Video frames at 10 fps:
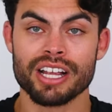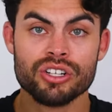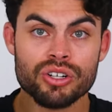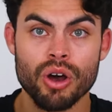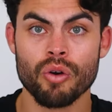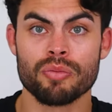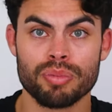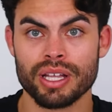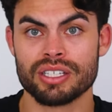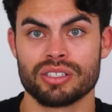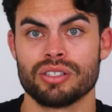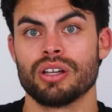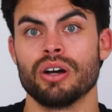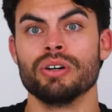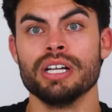I know the places to
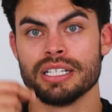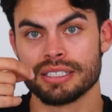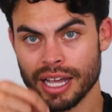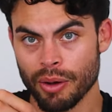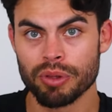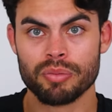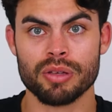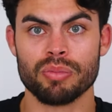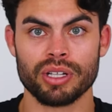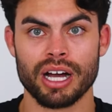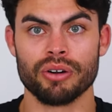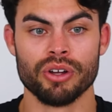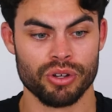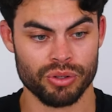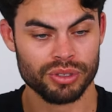go to help the people out
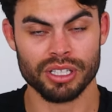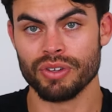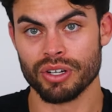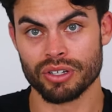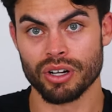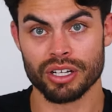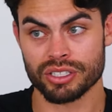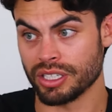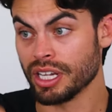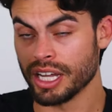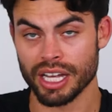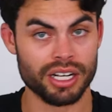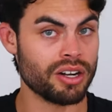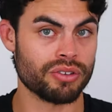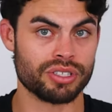who live here in Austin and
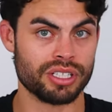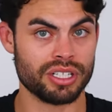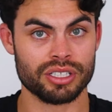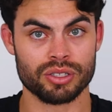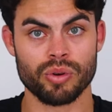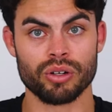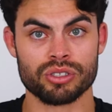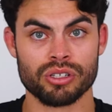in other cities as well